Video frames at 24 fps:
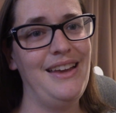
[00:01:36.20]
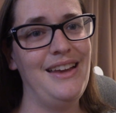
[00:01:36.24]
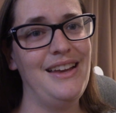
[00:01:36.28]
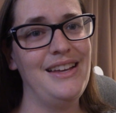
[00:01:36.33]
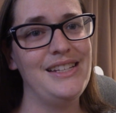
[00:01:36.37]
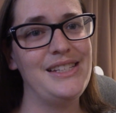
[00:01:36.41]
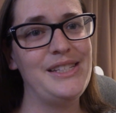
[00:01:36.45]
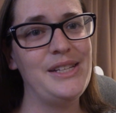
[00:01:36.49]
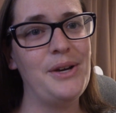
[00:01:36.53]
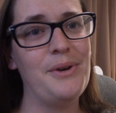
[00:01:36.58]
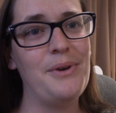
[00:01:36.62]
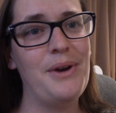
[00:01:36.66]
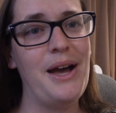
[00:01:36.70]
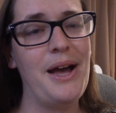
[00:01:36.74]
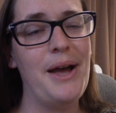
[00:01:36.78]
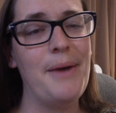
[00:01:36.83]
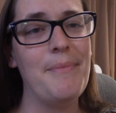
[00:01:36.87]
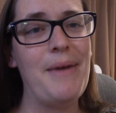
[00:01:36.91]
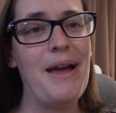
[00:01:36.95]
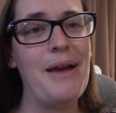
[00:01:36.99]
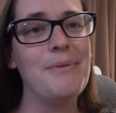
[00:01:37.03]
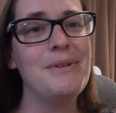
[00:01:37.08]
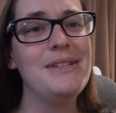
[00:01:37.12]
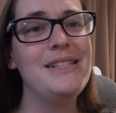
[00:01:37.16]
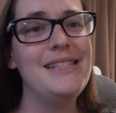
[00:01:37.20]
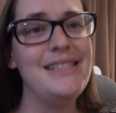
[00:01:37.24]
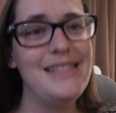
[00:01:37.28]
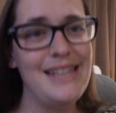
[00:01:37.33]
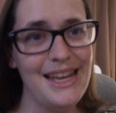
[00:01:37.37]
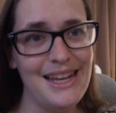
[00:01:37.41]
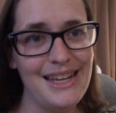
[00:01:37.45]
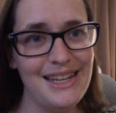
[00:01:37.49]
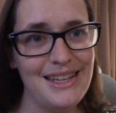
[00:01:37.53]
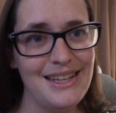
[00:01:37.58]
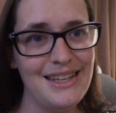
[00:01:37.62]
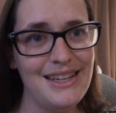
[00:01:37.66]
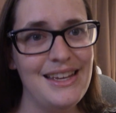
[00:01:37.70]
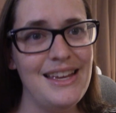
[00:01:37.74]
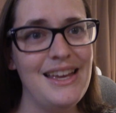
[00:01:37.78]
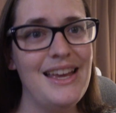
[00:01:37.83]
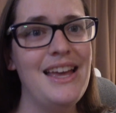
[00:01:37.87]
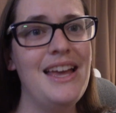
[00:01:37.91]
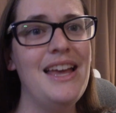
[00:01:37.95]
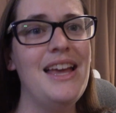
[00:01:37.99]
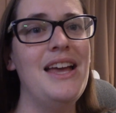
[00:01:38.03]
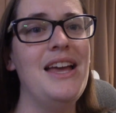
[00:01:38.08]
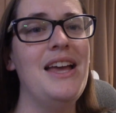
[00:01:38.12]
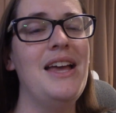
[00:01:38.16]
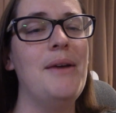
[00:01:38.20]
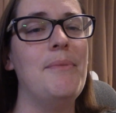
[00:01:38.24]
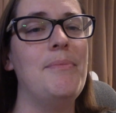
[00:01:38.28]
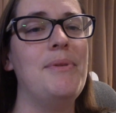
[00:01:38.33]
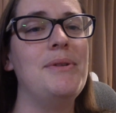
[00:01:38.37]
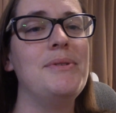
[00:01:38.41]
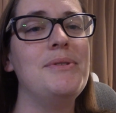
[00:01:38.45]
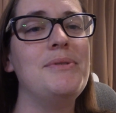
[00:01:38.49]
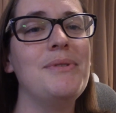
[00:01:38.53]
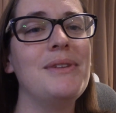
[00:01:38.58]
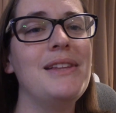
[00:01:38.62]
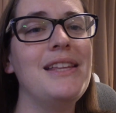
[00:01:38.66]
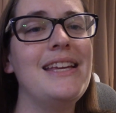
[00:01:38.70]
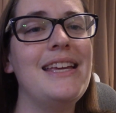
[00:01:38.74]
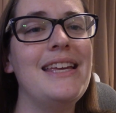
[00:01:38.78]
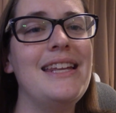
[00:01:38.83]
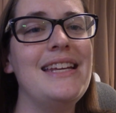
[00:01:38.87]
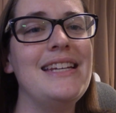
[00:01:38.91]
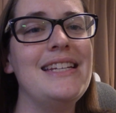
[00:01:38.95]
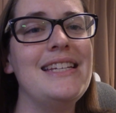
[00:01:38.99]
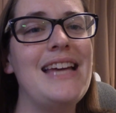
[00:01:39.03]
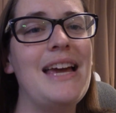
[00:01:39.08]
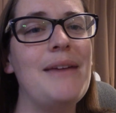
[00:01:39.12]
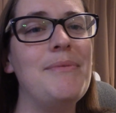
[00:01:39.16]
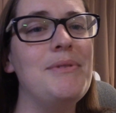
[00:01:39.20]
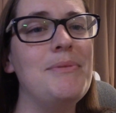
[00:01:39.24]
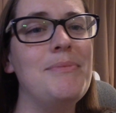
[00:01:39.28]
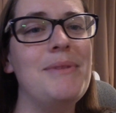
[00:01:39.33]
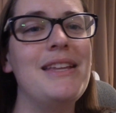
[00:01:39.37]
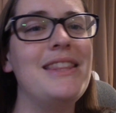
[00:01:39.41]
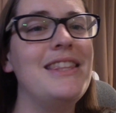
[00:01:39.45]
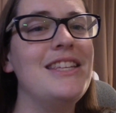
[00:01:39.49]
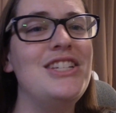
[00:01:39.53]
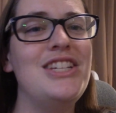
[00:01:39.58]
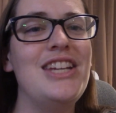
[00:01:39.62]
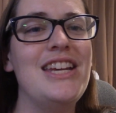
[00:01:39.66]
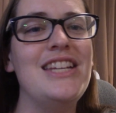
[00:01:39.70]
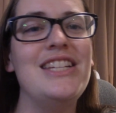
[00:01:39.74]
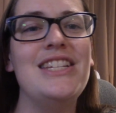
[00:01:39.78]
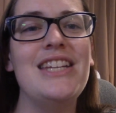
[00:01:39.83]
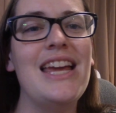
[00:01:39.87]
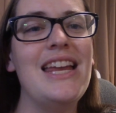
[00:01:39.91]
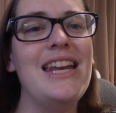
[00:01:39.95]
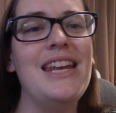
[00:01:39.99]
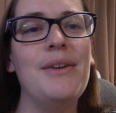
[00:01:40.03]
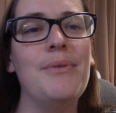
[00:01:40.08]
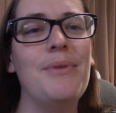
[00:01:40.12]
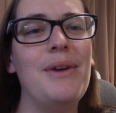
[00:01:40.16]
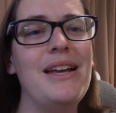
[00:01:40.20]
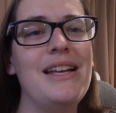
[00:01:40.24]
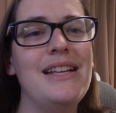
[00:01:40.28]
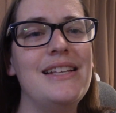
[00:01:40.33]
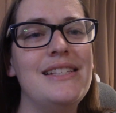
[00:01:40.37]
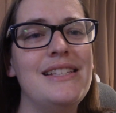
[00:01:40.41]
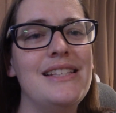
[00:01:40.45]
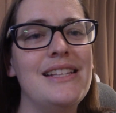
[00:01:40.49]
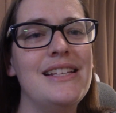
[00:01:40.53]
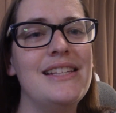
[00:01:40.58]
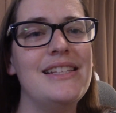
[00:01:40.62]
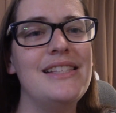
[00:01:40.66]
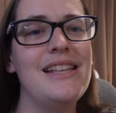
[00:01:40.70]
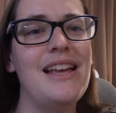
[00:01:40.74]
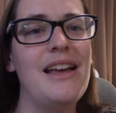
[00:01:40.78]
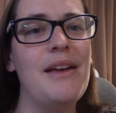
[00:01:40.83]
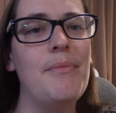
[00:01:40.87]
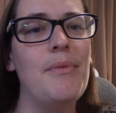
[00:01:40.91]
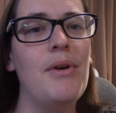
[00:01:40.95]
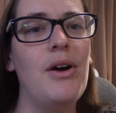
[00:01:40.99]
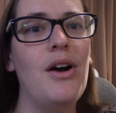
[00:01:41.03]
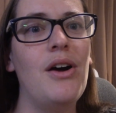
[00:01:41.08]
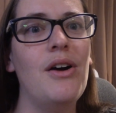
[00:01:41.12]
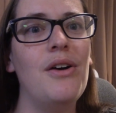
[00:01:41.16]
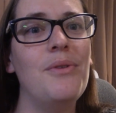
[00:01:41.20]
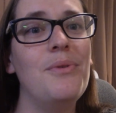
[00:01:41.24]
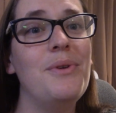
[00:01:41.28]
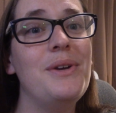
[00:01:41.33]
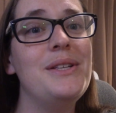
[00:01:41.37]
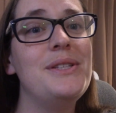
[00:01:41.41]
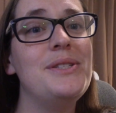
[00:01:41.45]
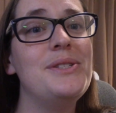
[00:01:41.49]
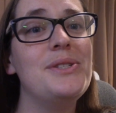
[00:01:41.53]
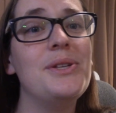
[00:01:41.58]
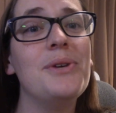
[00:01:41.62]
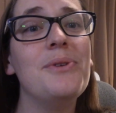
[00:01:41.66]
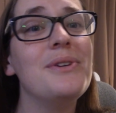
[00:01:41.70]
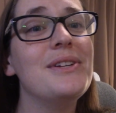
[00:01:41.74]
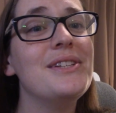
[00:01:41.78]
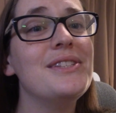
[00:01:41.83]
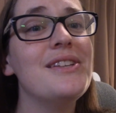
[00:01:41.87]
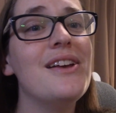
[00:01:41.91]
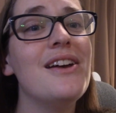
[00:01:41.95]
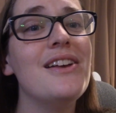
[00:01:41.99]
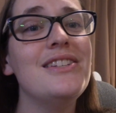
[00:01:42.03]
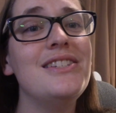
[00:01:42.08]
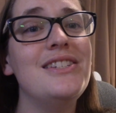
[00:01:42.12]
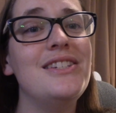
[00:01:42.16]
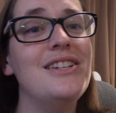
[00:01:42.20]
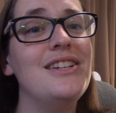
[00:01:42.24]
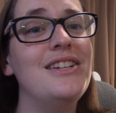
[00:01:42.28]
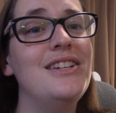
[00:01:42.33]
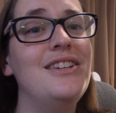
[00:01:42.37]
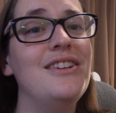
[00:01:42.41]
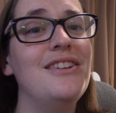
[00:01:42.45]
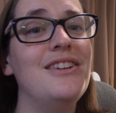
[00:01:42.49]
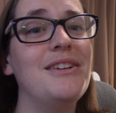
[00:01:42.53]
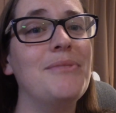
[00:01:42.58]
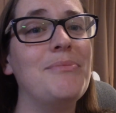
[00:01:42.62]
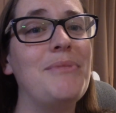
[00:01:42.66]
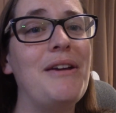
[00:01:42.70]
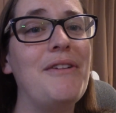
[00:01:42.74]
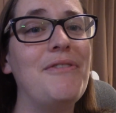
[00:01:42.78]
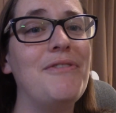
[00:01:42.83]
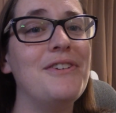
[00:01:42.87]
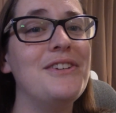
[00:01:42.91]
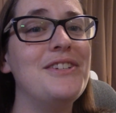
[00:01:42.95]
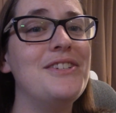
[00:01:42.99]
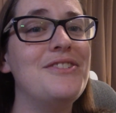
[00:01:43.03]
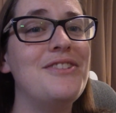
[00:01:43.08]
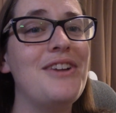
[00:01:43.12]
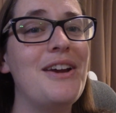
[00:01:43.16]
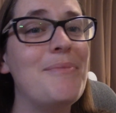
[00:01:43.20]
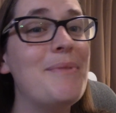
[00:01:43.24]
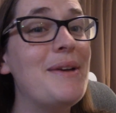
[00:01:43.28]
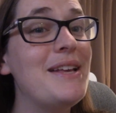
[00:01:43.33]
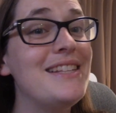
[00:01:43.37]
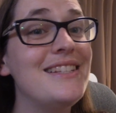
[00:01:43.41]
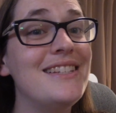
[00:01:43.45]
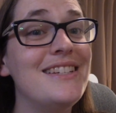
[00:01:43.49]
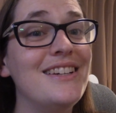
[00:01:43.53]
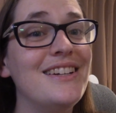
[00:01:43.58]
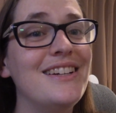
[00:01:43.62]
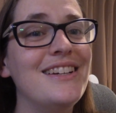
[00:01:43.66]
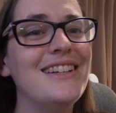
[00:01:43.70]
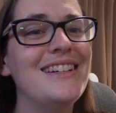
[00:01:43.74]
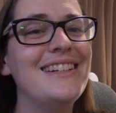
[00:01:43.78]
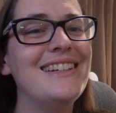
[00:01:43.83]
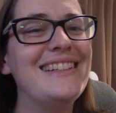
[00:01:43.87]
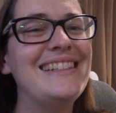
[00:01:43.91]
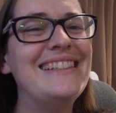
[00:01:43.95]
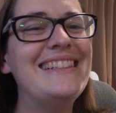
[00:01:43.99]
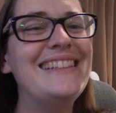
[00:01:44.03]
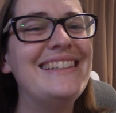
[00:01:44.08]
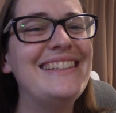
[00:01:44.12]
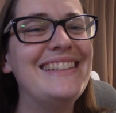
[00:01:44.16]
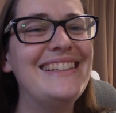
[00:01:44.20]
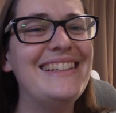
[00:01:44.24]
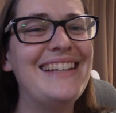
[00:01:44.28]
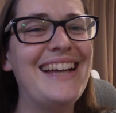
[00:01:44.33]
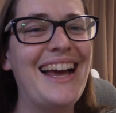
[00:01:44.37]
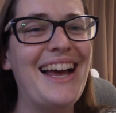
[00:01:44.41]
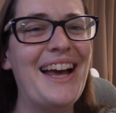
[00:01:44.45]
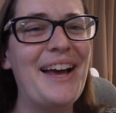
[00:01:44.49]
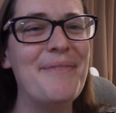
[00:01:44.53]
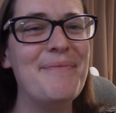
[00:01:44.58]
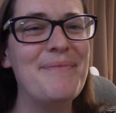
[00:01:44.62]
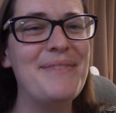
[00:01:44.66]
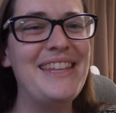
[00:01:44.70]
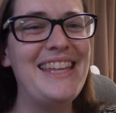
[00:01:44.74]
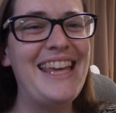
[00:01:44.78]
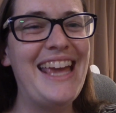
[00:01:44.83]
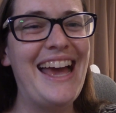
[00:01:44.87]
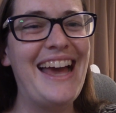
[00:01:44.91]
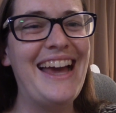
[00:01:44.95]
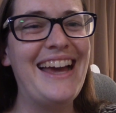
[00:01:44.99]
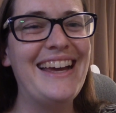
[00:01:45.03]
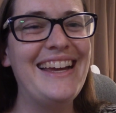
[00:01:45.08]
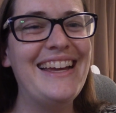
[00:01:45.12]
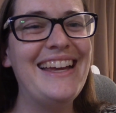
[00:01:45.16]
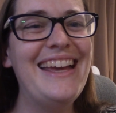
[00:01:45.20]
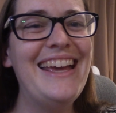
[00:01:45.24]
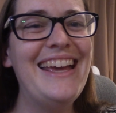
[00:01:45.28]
So um, I was sick, but it was really getting time to make the change anyway, since I'm always so exhausted during my first trimester. Um, yeah.